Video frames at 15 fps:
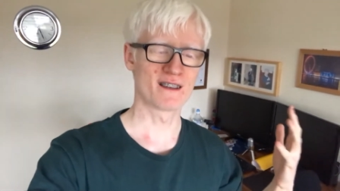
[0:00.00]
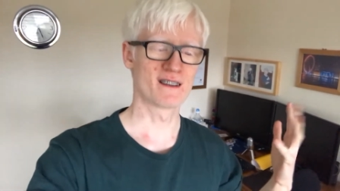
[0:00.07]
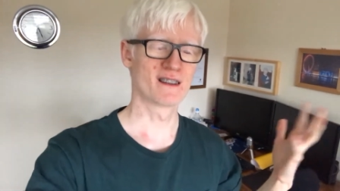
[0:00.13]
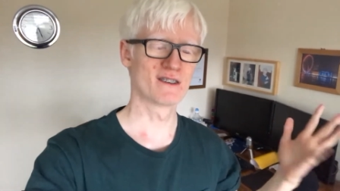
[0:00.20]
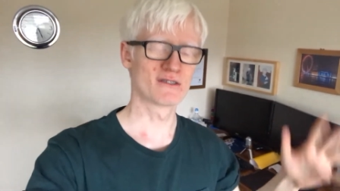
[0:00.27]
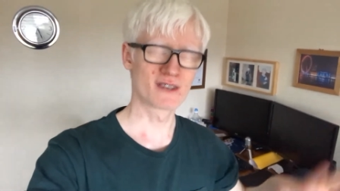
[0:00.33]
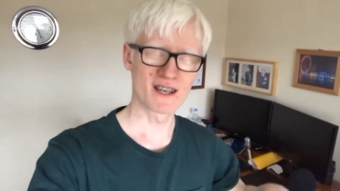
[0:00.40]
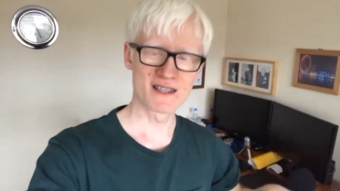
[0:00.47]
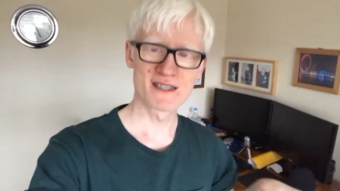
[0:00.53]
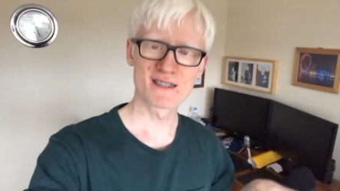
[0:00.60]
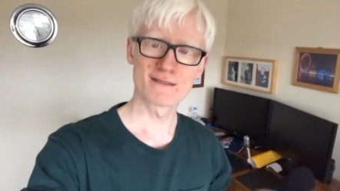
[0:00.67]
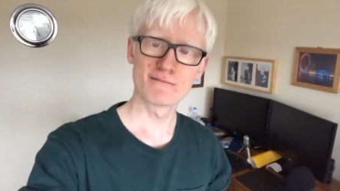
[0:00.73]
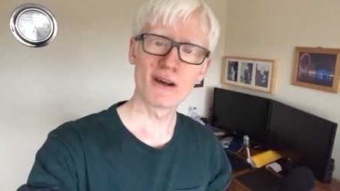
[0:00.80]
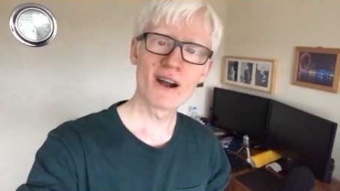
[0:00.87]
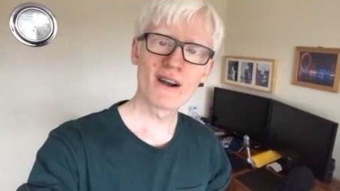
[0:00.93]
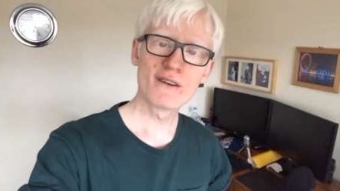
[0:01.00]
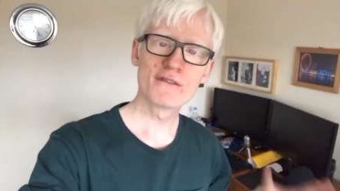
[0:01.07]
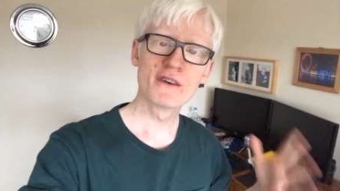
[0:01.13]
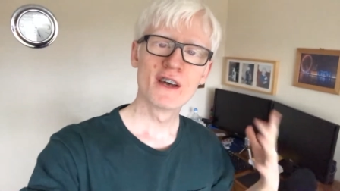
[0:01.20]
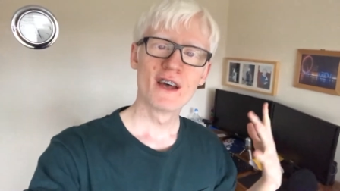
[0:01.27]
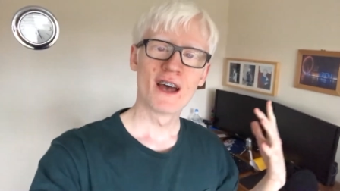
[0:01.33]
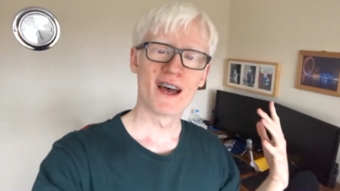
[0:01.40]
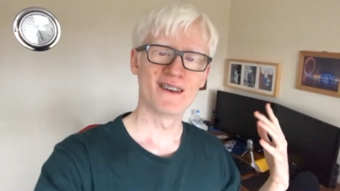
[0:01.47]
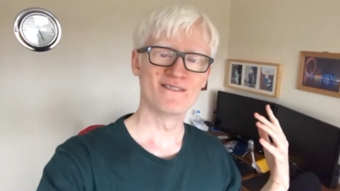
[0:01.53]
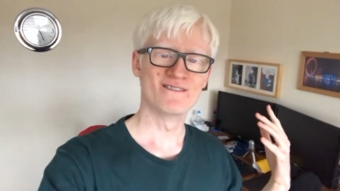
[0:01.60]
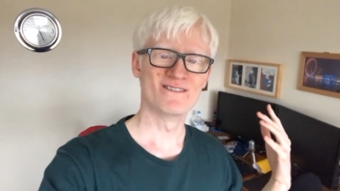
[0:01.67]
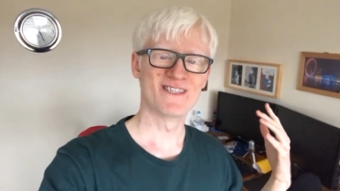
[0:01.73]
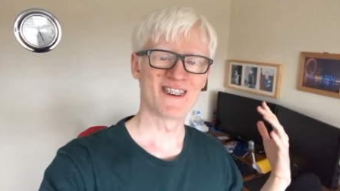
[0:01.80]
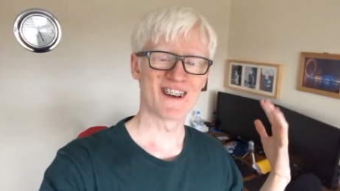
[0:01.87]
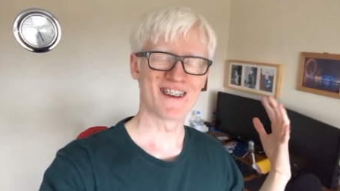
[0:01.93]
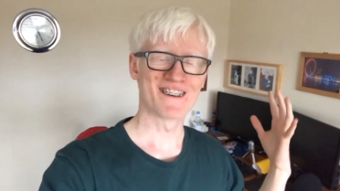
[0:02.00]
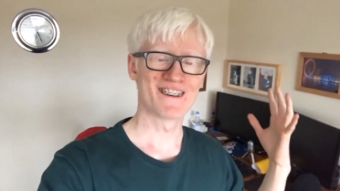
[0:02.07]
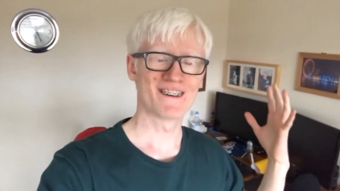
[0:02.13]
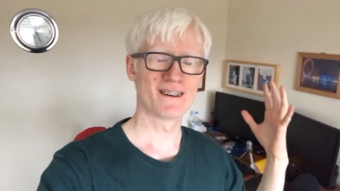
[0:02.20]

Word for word: little cousins are part of, and my